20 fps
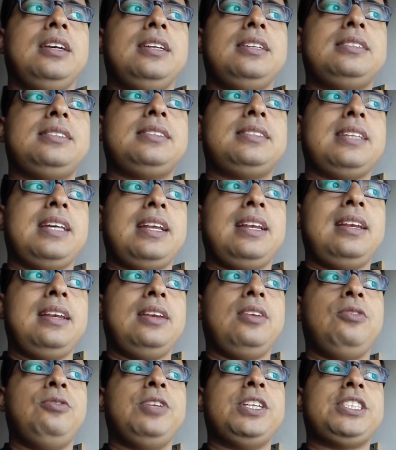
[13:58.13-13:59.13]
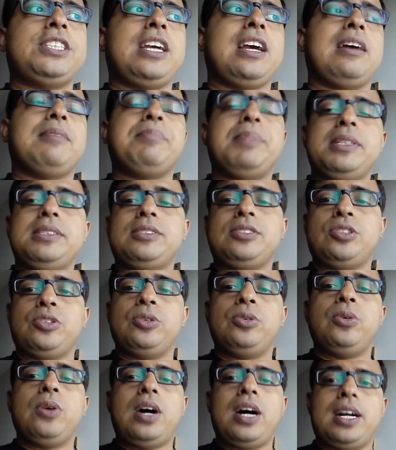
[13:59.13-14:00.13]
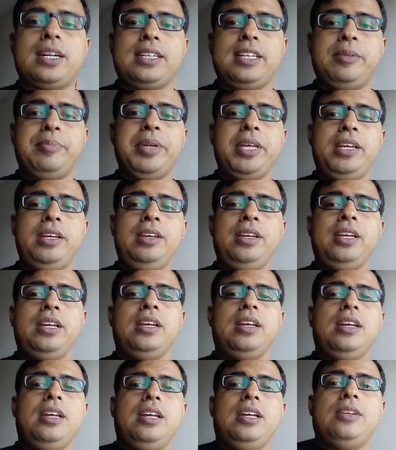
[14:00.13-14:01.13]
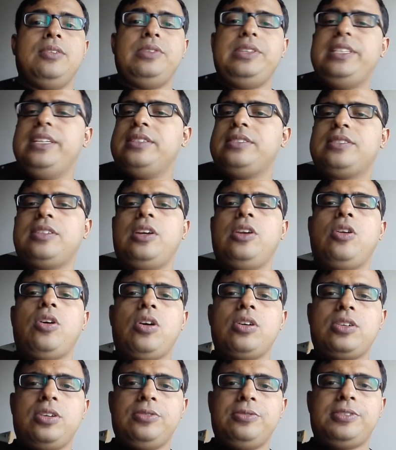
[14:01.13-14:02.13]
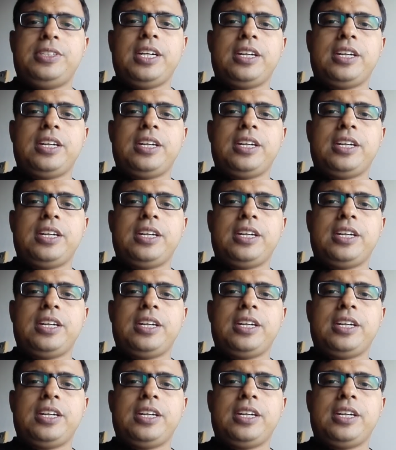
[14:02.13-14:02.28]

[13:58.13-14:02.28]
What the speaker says: sell which happens through RTB. There's a lot of